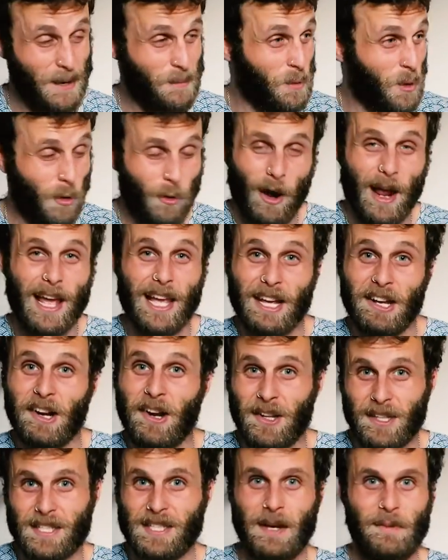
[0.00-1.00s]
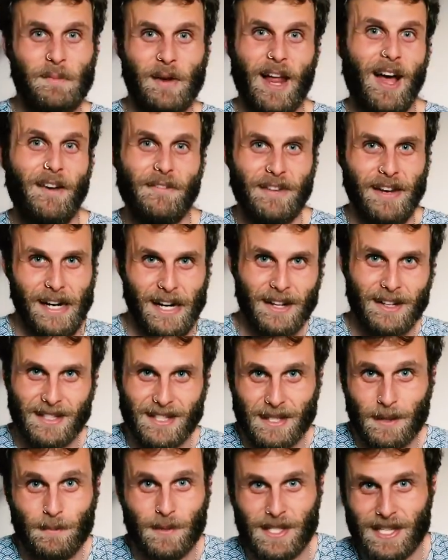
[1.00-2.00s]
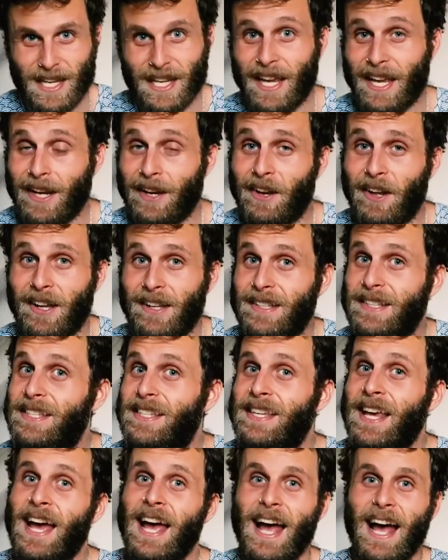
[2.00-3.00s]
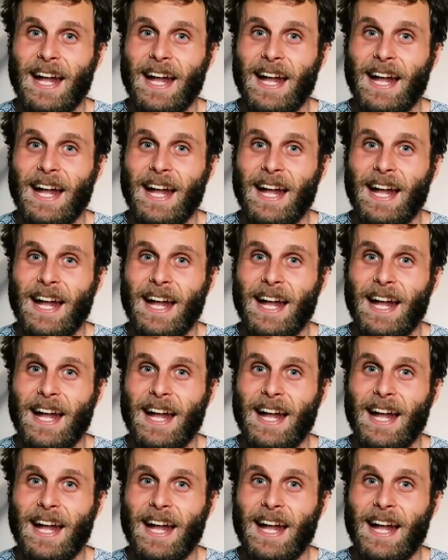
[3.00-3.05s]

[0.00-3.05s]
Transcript: I'm crying lots, I'm laughing lots, I'm singing lots.